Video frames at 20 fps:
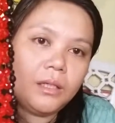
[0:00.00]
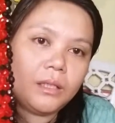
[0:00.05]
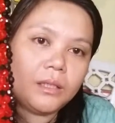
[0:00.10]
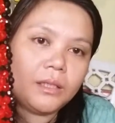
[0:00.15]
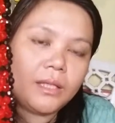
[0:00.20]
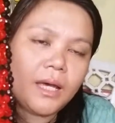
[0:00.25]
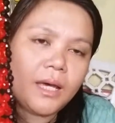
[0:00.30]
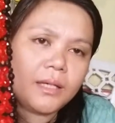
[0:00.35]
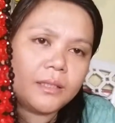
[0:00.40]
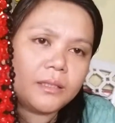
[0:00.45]

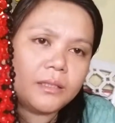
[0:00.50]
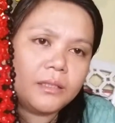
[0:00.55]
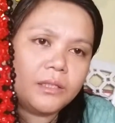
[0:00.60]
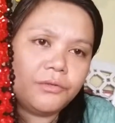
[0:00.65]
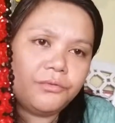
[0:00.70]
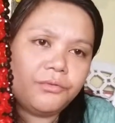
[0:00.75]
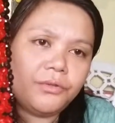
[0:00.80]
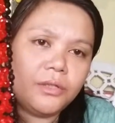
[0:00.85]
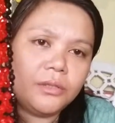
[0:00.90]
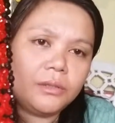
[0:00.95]
It has
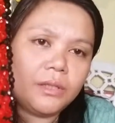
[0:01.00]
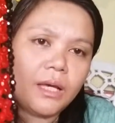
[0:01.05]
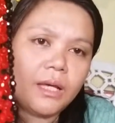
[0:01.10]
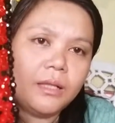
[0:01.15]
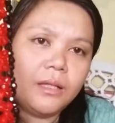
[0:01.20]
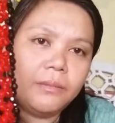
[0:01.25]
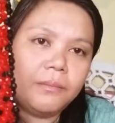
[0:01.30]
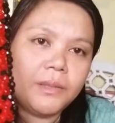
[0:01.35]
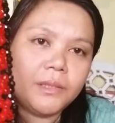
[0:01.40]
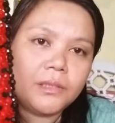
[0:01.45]
different
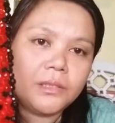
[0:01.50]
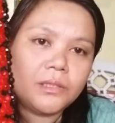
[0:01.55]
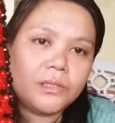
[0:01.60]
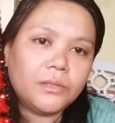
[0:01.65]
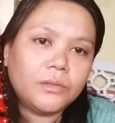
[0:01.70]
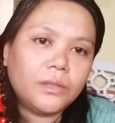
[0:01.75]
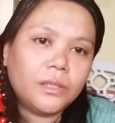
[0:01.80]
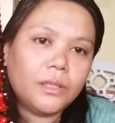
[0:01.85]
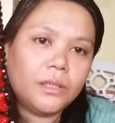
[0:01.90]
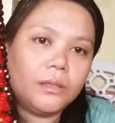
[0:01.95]
elements
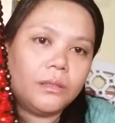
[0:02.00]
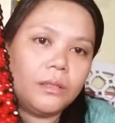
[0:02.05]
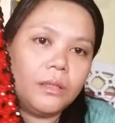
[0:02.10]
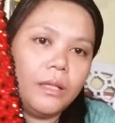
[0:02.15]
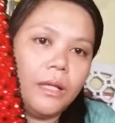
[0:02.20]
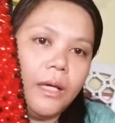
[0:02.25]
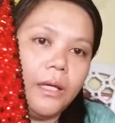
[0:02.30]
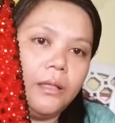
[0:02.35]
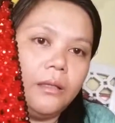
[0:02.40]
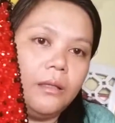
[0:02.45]
to it,
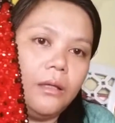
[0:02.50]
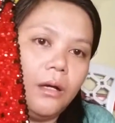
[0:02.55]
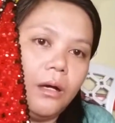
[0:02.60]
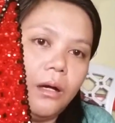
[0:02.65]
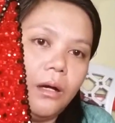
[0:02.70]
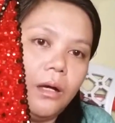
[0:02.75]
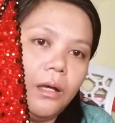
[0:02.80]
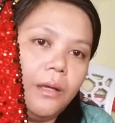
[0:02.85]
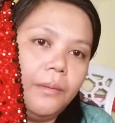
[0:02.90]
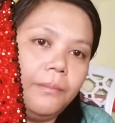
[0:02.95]
like
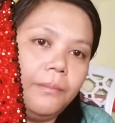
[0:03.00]
the